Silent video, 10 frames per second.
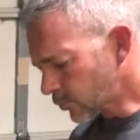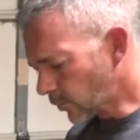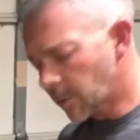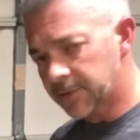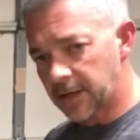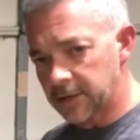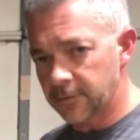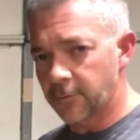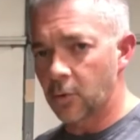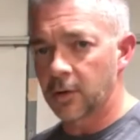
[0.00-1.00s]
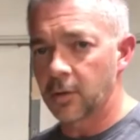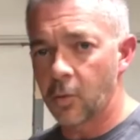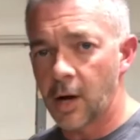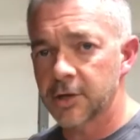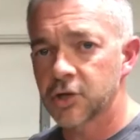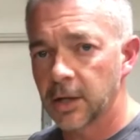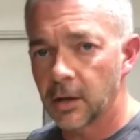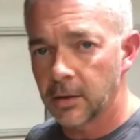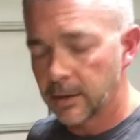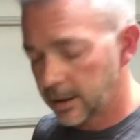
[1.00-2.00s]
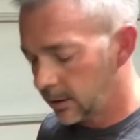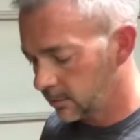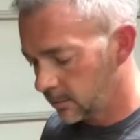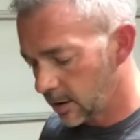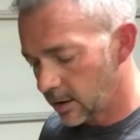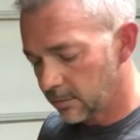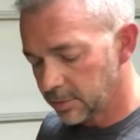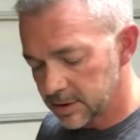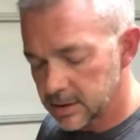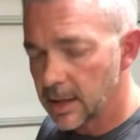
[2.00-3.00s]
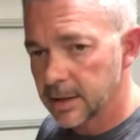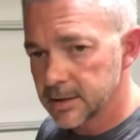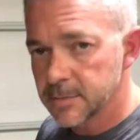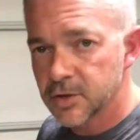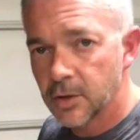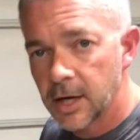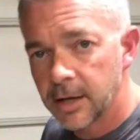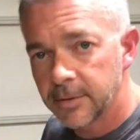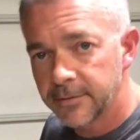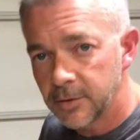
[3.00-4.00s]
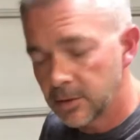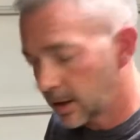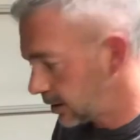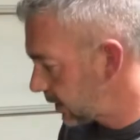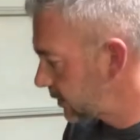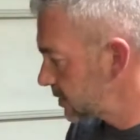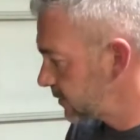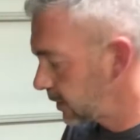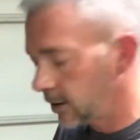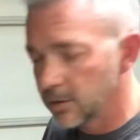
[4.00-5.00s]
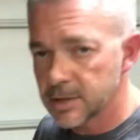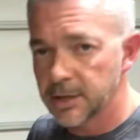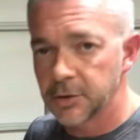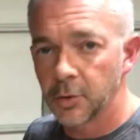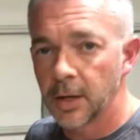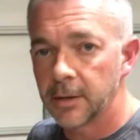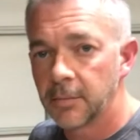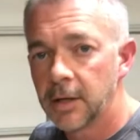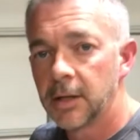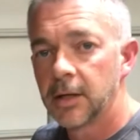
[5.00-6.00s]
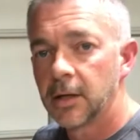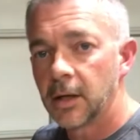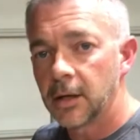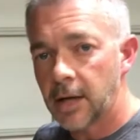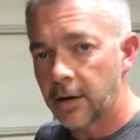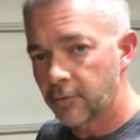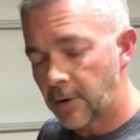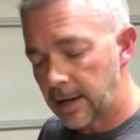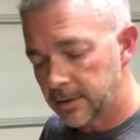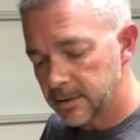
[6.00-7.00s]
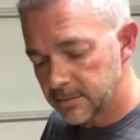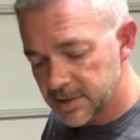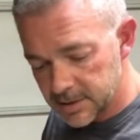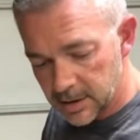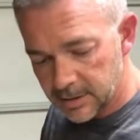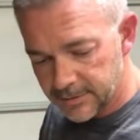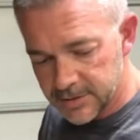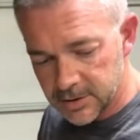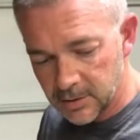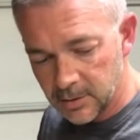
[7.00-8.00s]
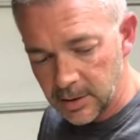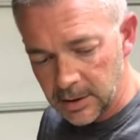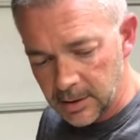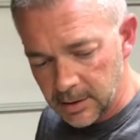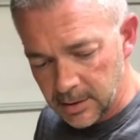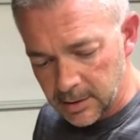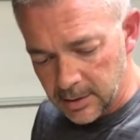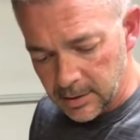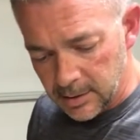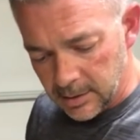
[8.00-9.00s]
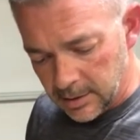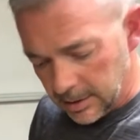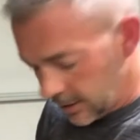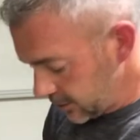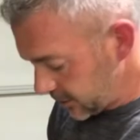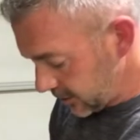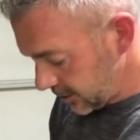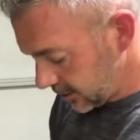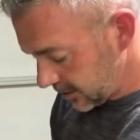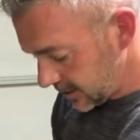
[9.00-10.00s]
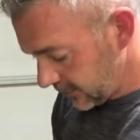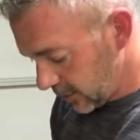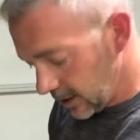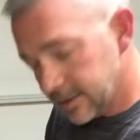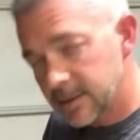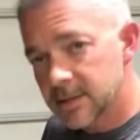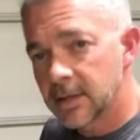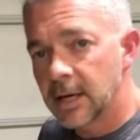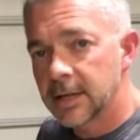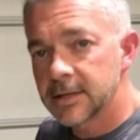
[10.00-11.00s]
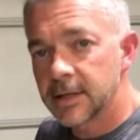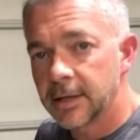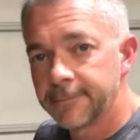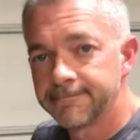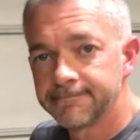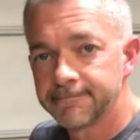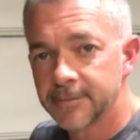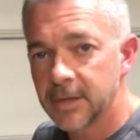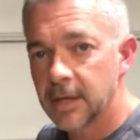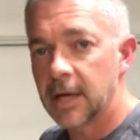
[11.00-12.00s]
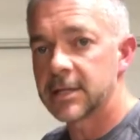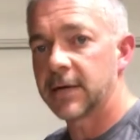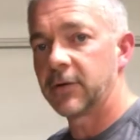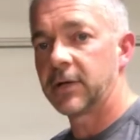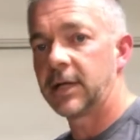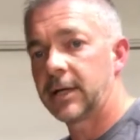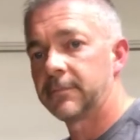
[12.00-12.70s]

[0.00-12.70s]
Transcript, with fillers: but thank you for watching already. Um, please like and subscribe if you kind of like these videos. I do a, a lot of random stuff. So here's to it. Let's see if we can get these guys done. You guys have a good day.